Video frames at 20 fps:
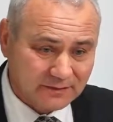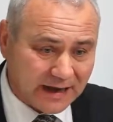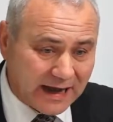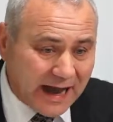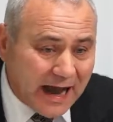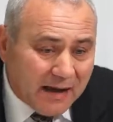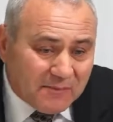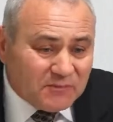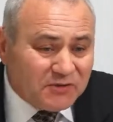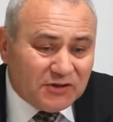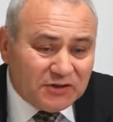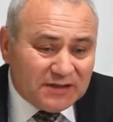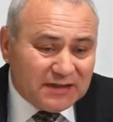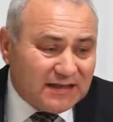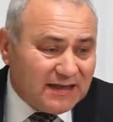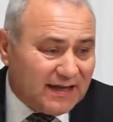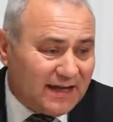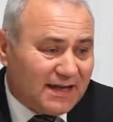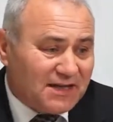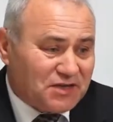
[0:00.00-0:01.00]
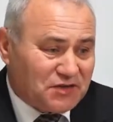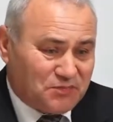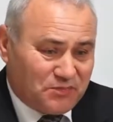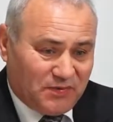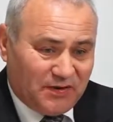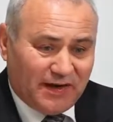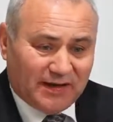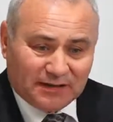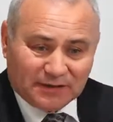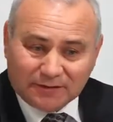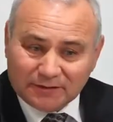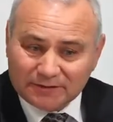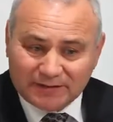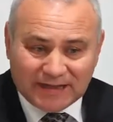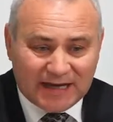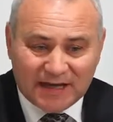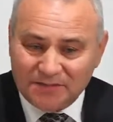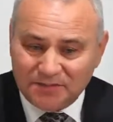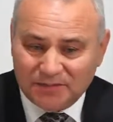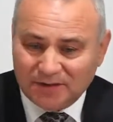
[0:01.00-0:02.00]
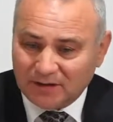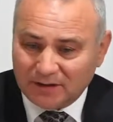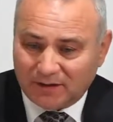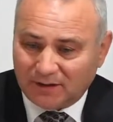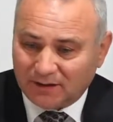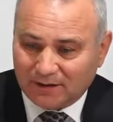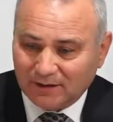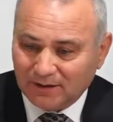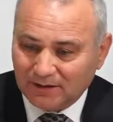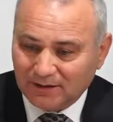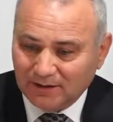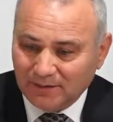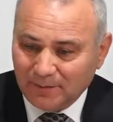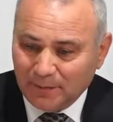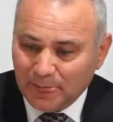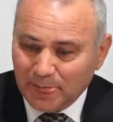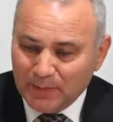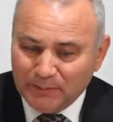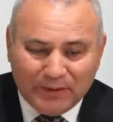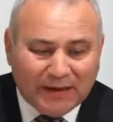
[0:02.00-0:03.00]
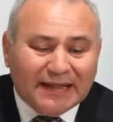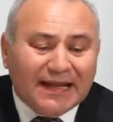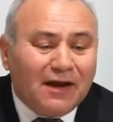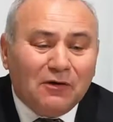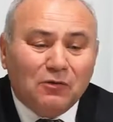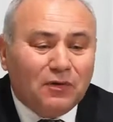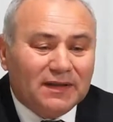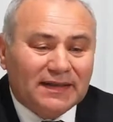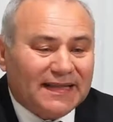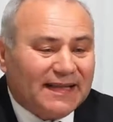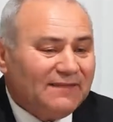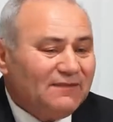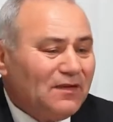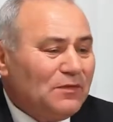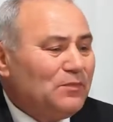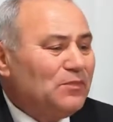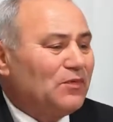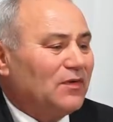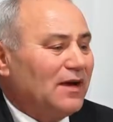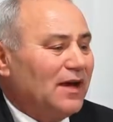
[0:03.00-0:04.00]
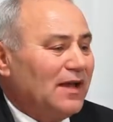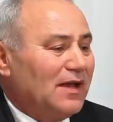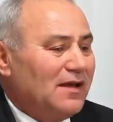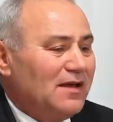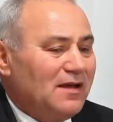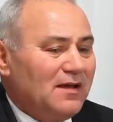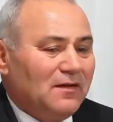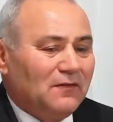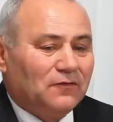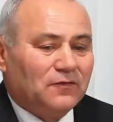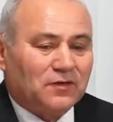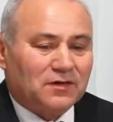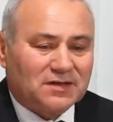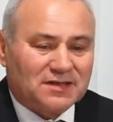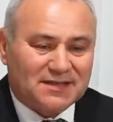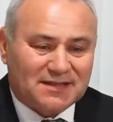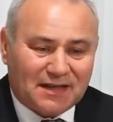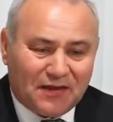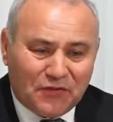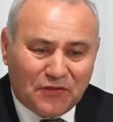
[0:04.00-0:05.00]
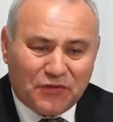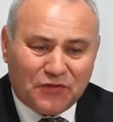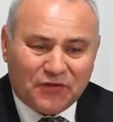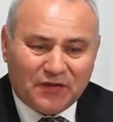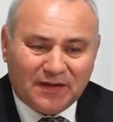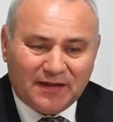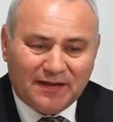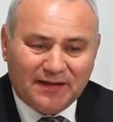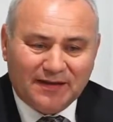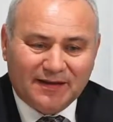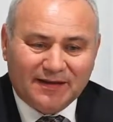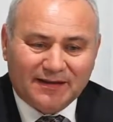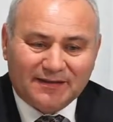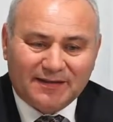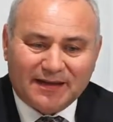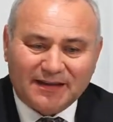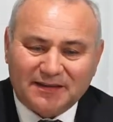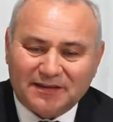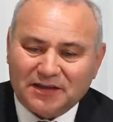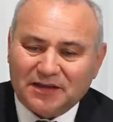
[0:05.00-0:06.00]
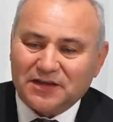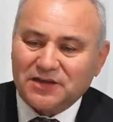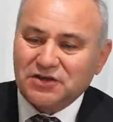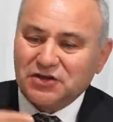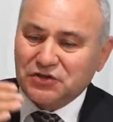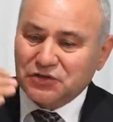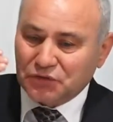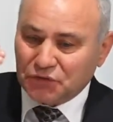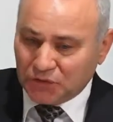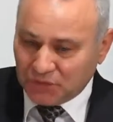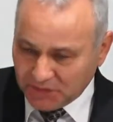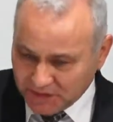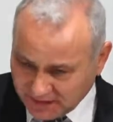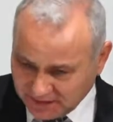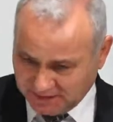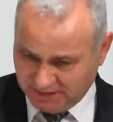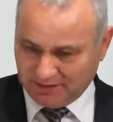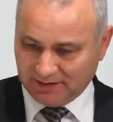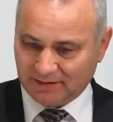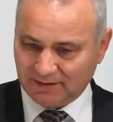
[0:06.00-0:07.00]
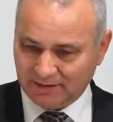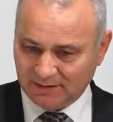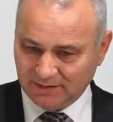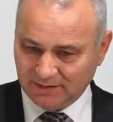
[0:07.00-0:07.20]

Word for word: I'm not against prayer, don't take me wrong. But I will never pray for something that is written.